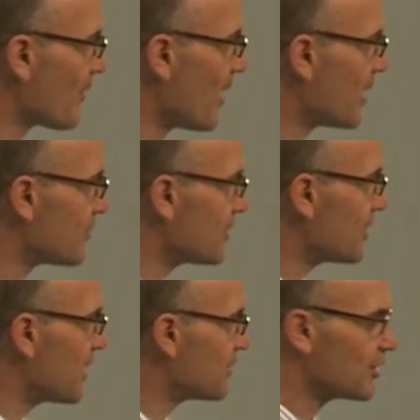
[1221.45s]

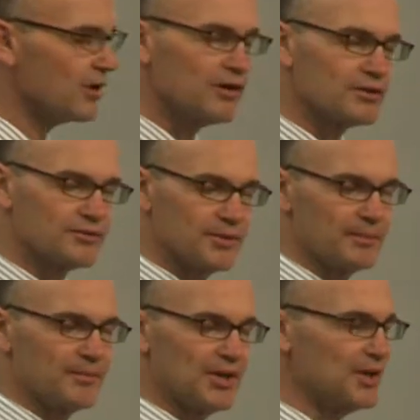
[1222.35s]
Henry Goltz
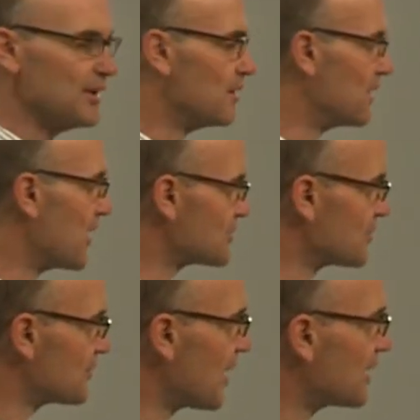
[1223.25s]
from the National
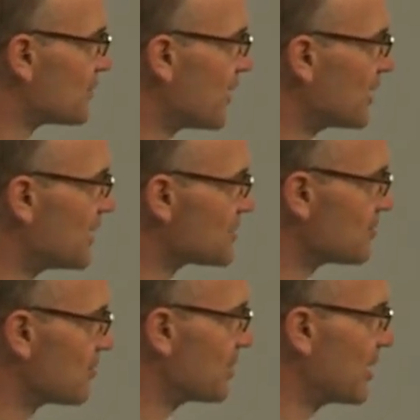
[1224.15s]
Science Foundation
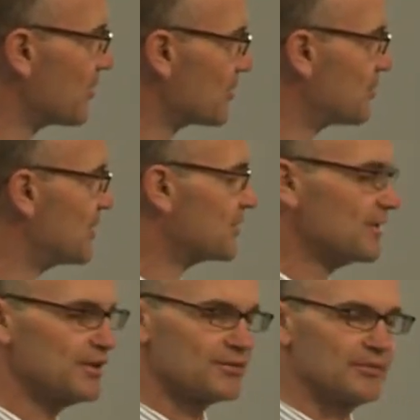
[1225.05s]
will be able to speak to
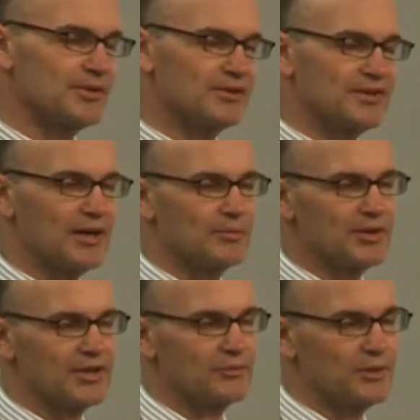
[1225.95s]
this from the
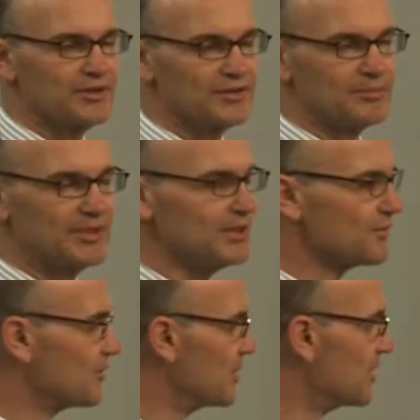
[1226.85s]
standpoint of what this means
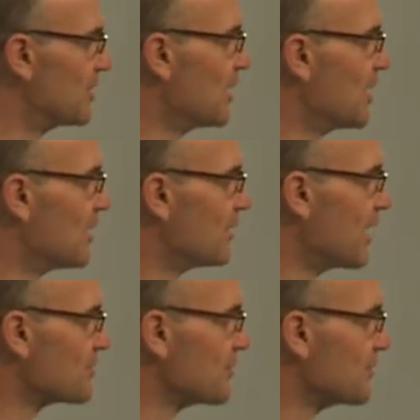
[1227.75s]
from the
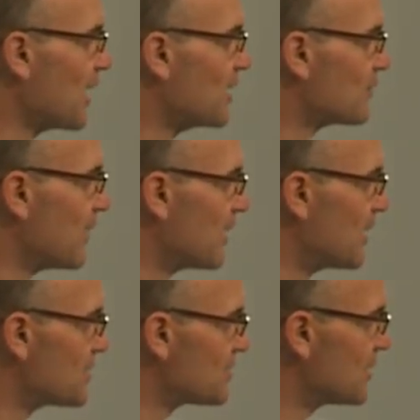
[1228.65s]
National Science
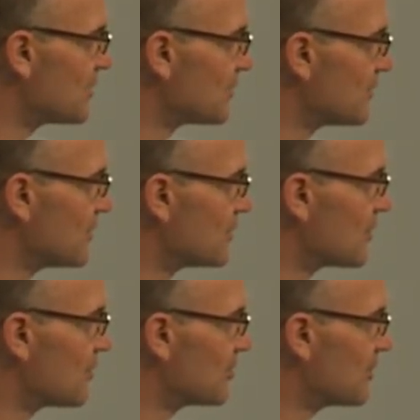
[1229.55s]
Foundation as in
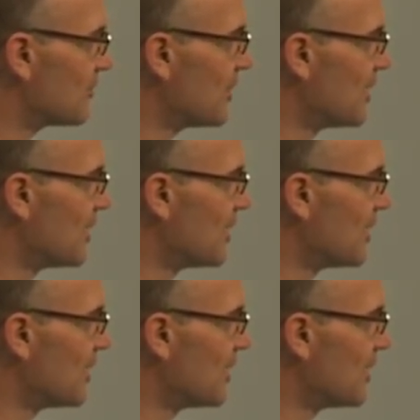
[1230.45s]
terms of